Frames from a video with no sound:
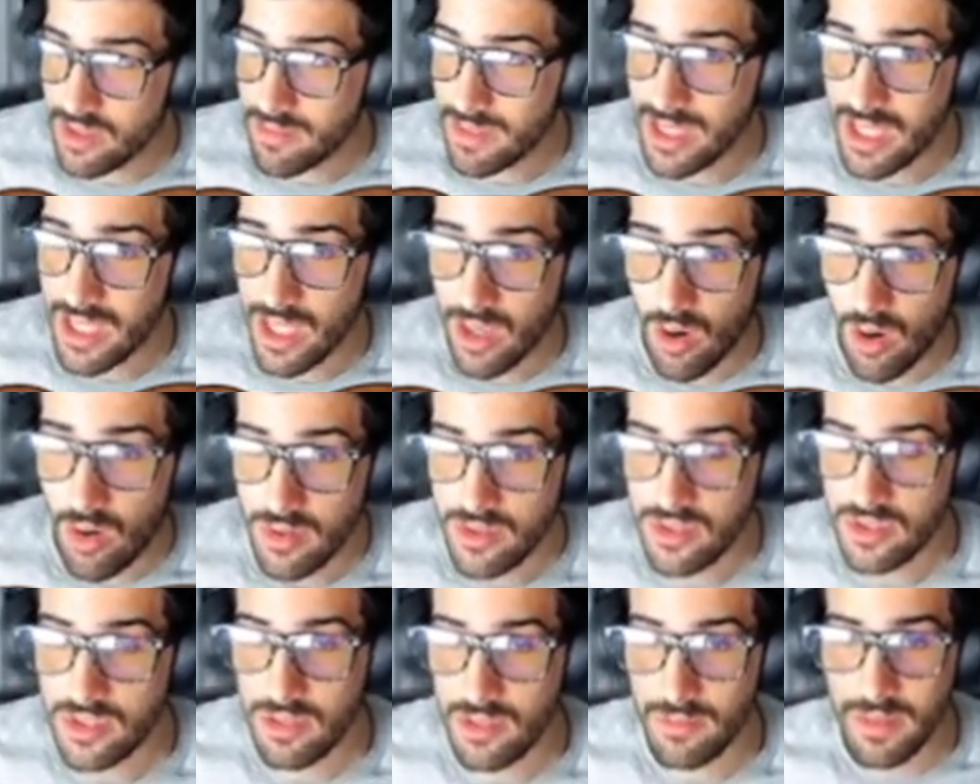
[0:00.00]
They all used
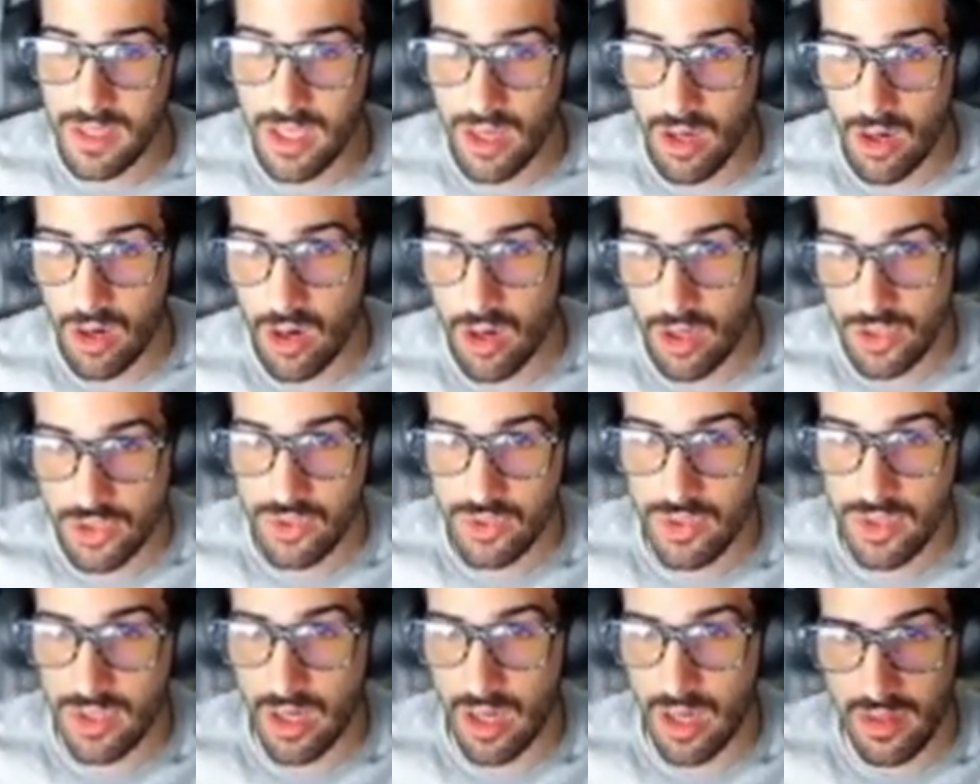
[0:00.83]
to be
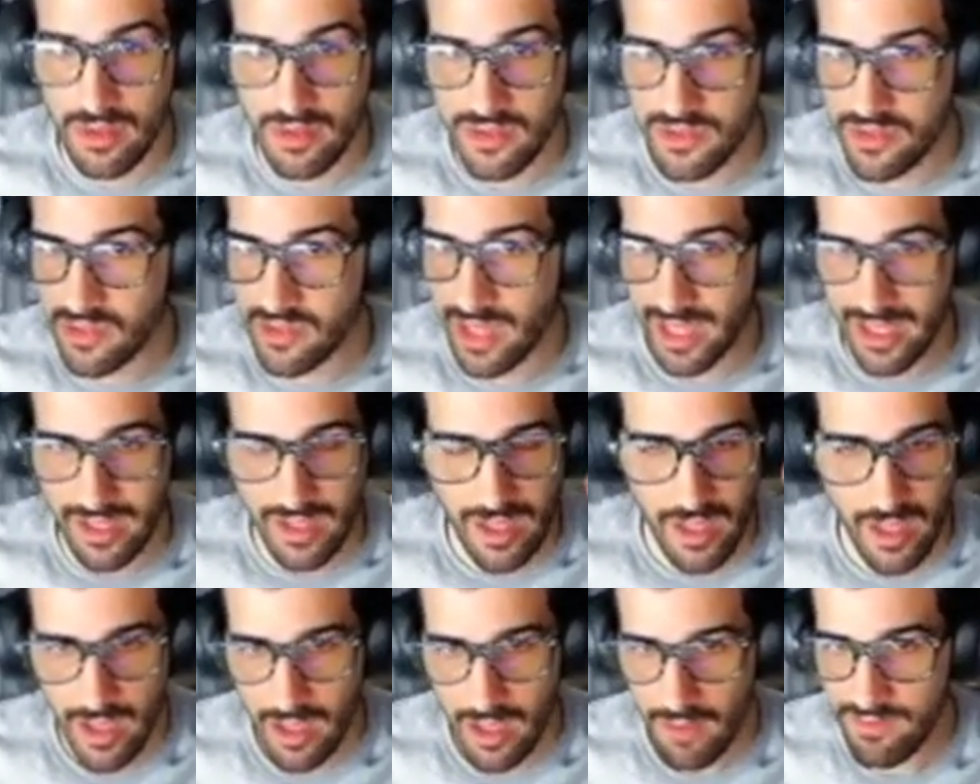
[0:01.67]
$100. Like
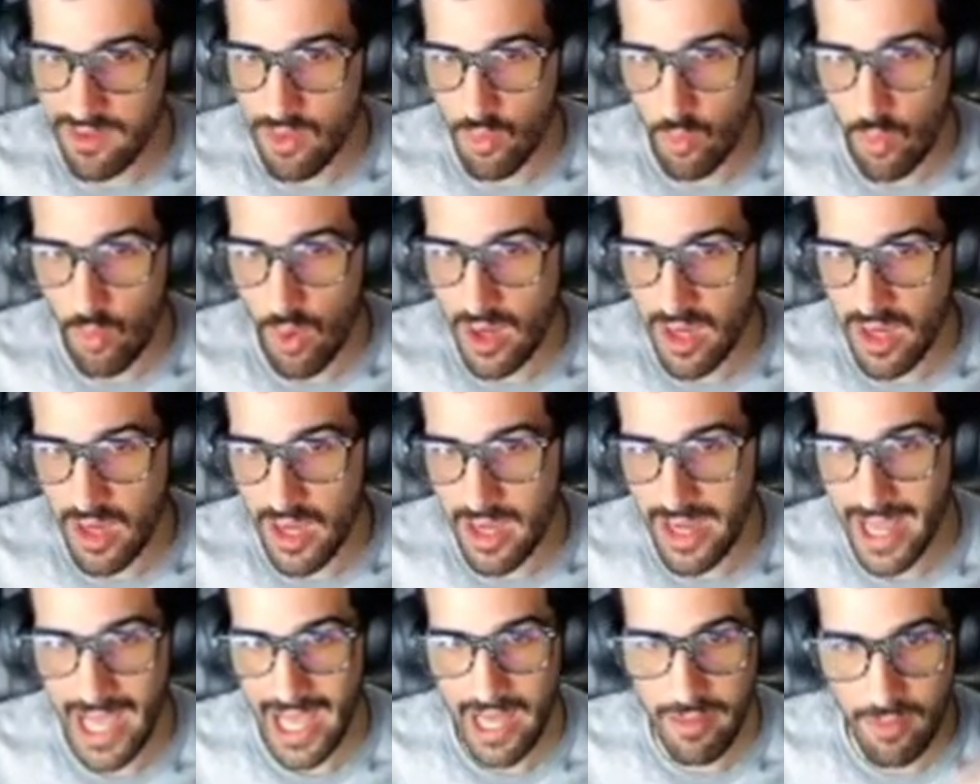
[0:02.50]
if you wanted an
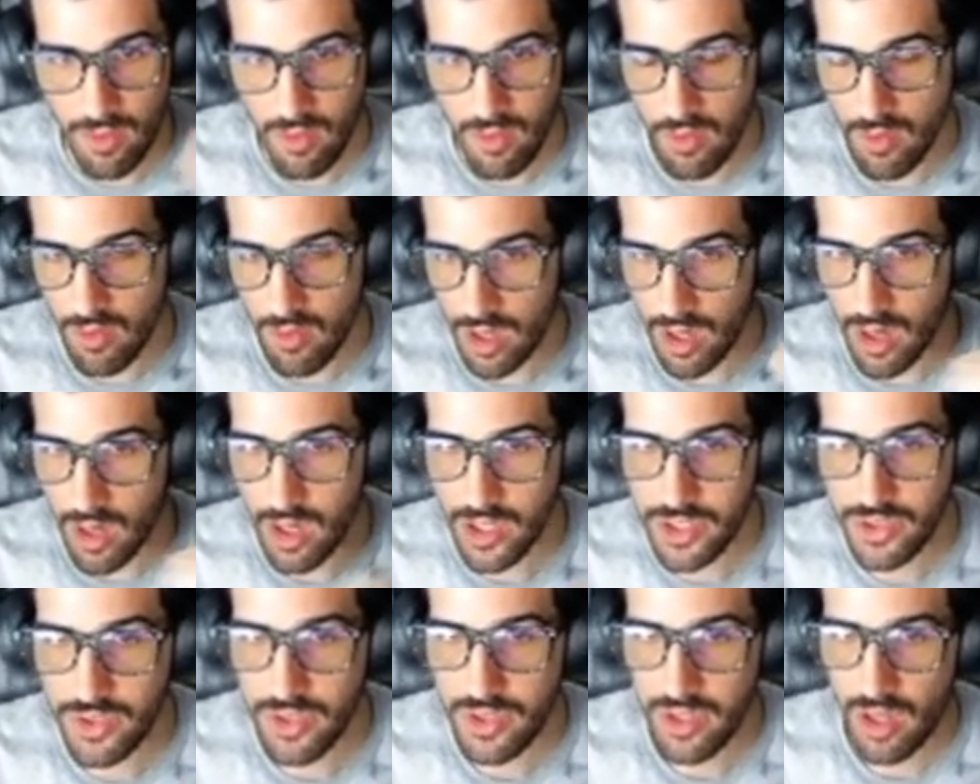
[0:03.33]
Admiral,
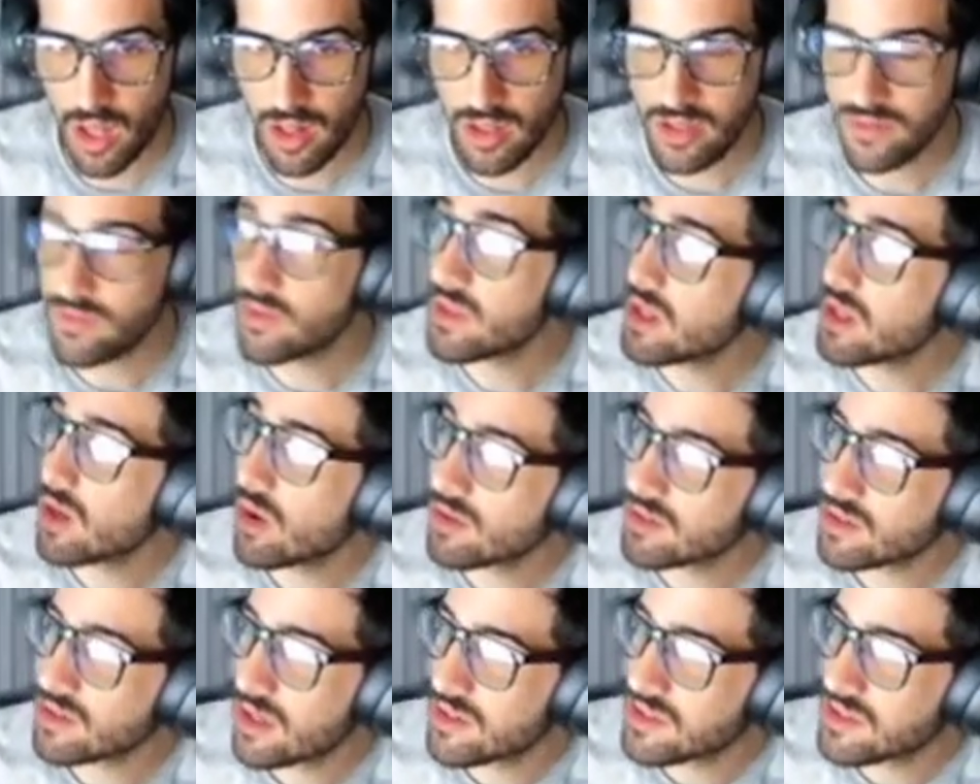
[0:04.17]
$100 for the alt arts.